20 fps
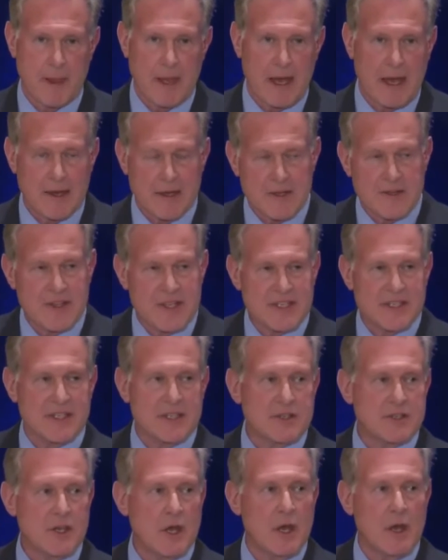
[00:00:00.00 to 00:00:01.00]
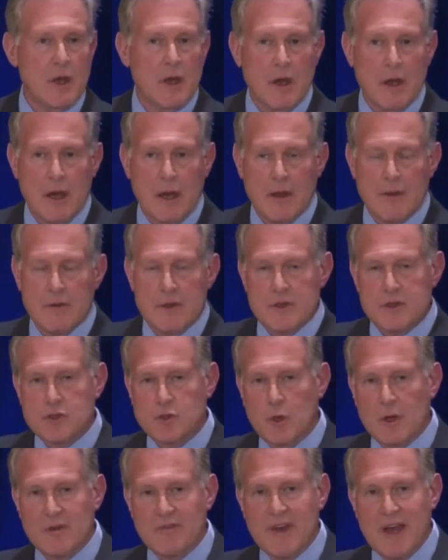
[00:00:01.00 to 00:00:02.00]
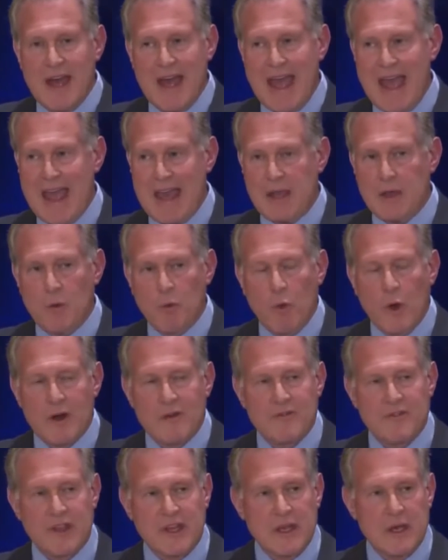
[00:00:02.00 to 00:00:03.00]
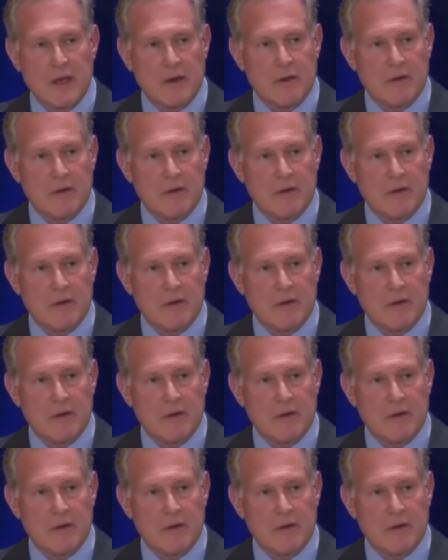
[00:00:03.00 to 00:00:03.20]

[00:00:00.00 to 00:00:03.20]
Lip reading: And this is sort of one of the